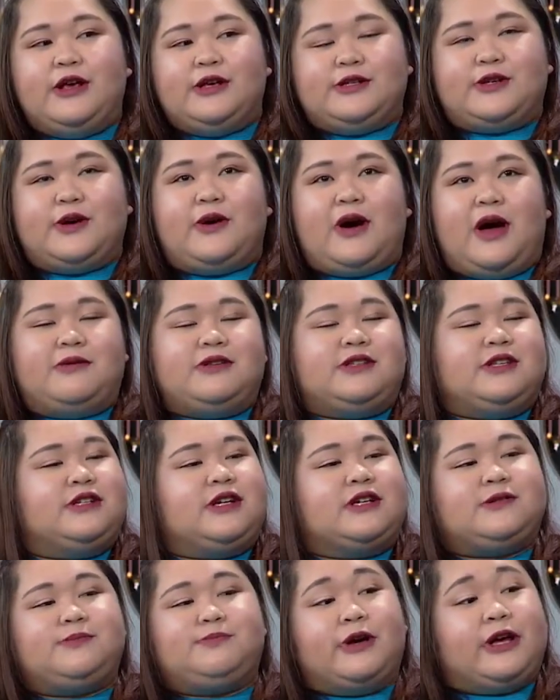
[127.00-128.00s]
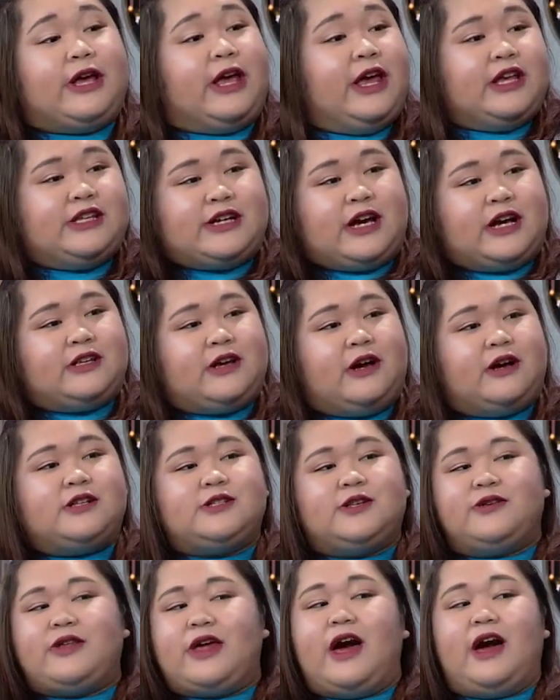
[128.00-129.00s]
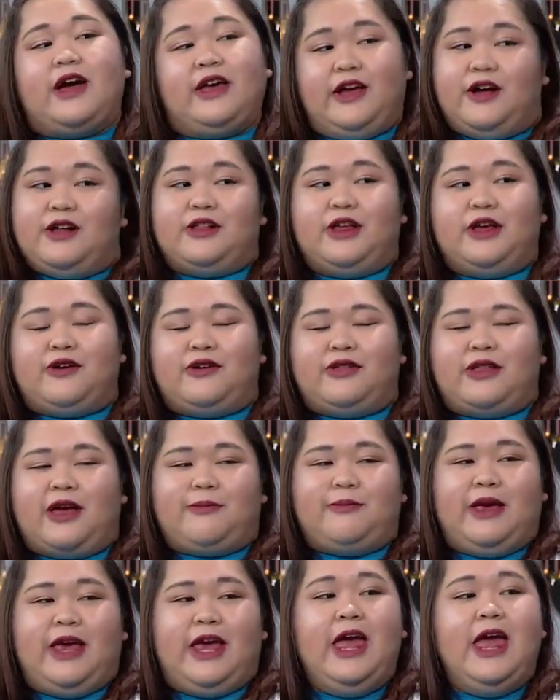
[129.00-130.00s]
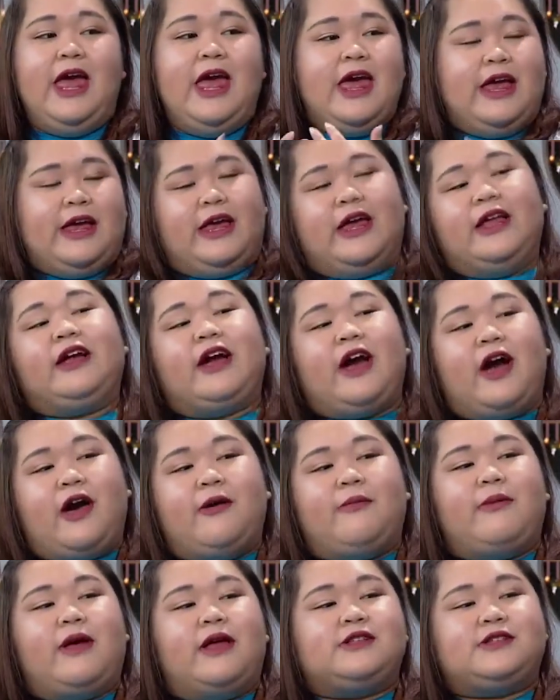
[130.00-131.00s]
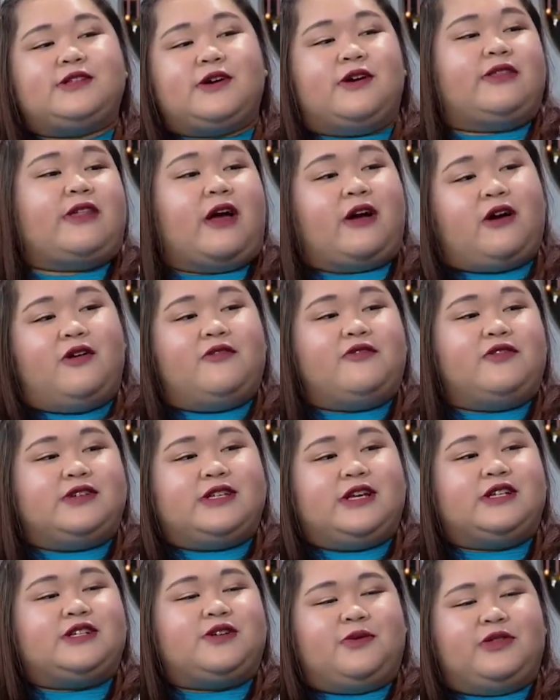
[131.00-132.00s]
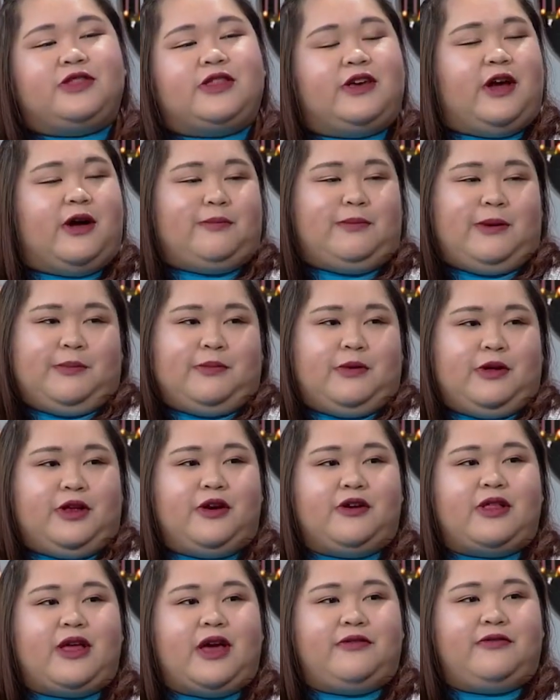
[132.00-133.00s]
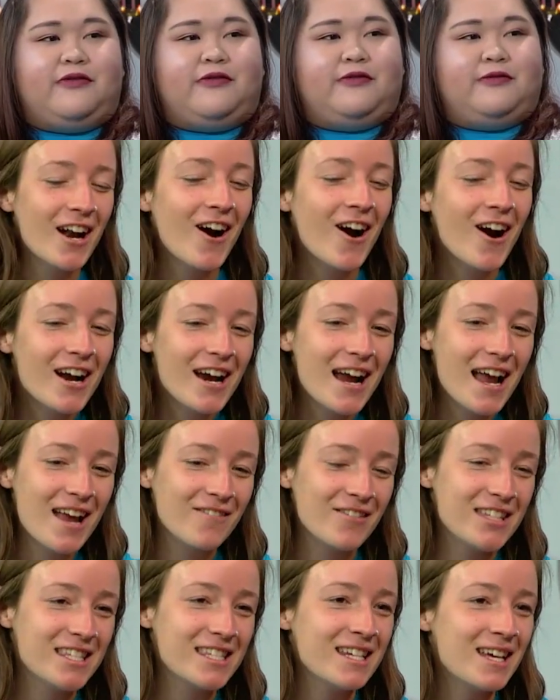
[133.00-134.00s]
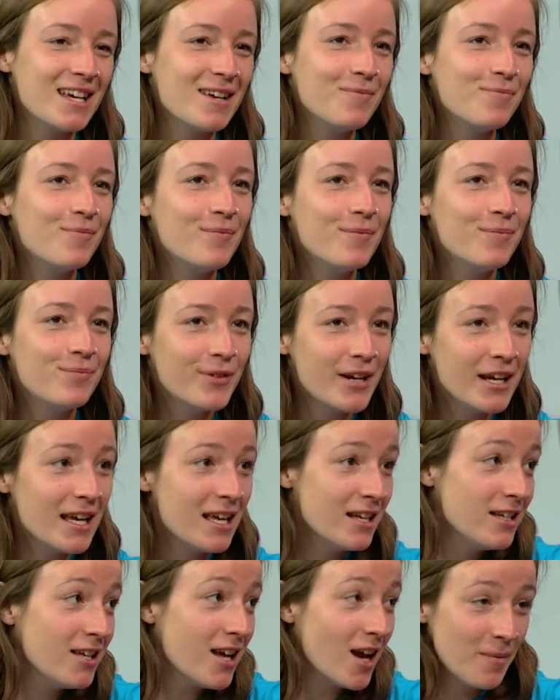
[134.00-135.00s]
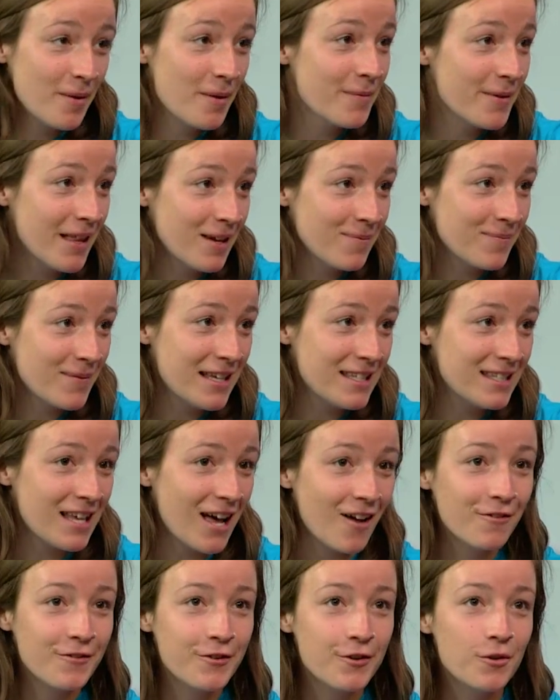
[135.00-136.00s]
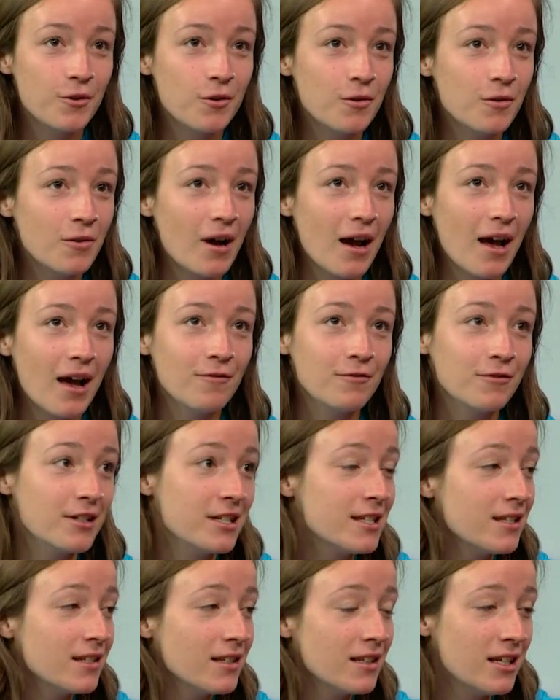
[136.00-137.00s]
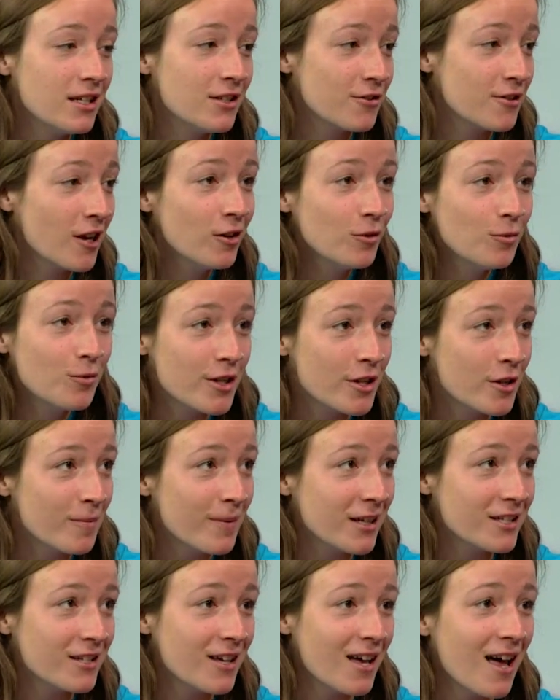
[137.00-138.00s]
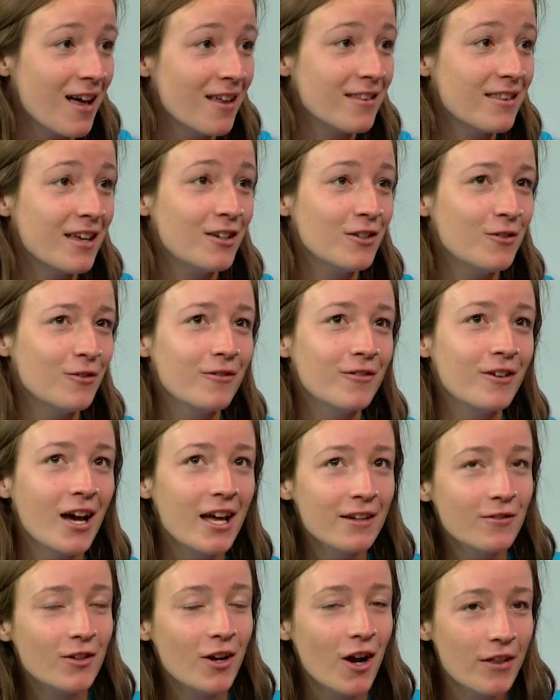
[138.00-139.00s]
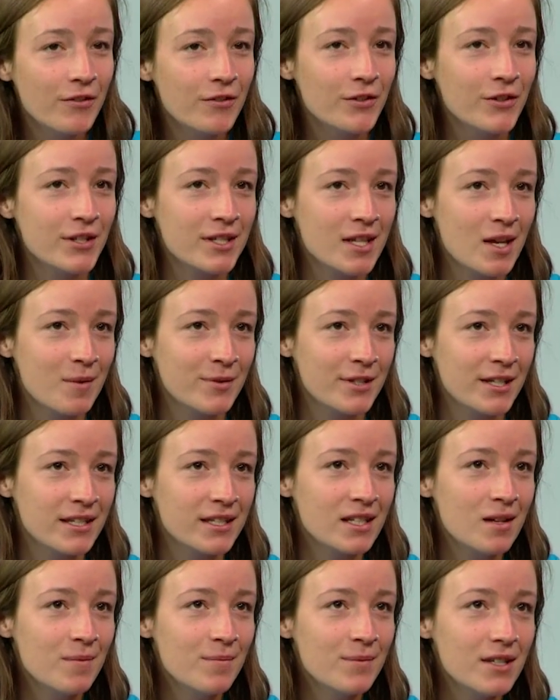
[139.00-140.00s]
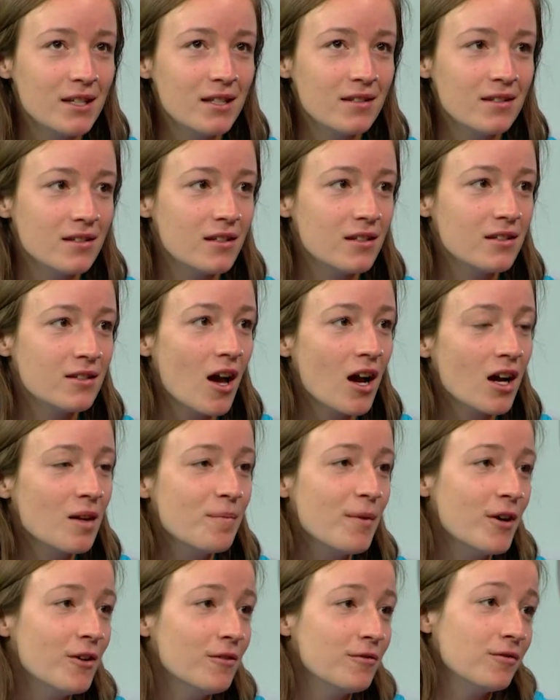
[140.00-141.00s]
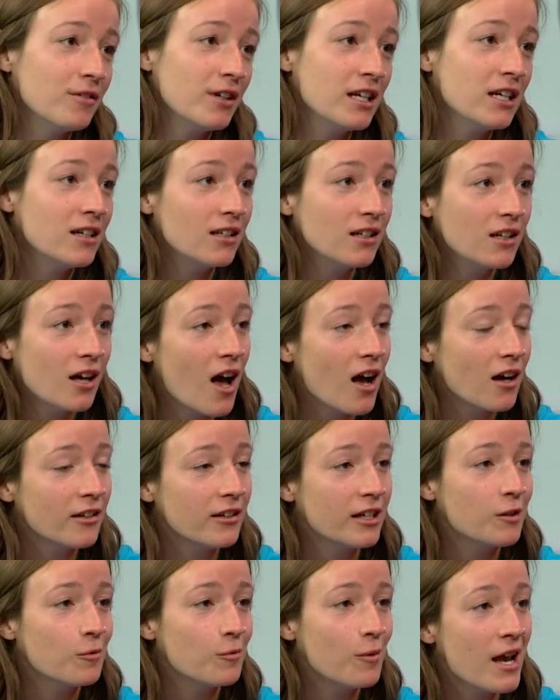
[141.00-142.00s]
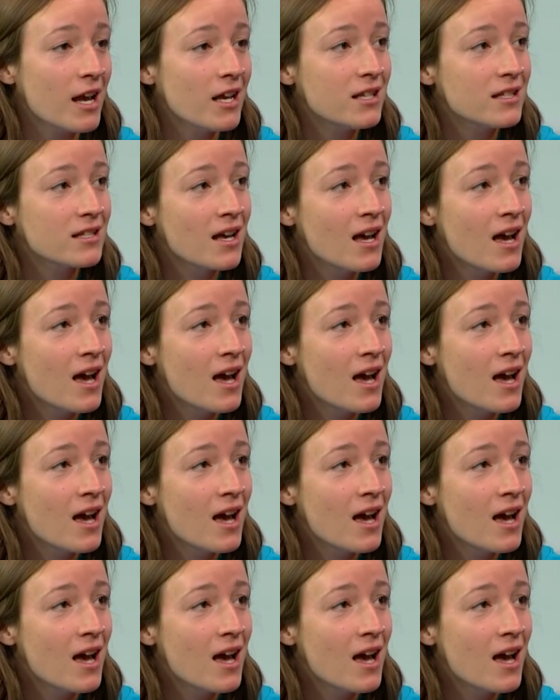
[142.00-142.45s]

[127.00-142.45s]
so I would suggest booking a Jack Talk so that a young leader like me can come and start that conversation with the young people in your life. Our aim is to bring in young people like myself who have recently struggled with their mental health and who've kind of gone through the same systems, and to talk about real concrete ways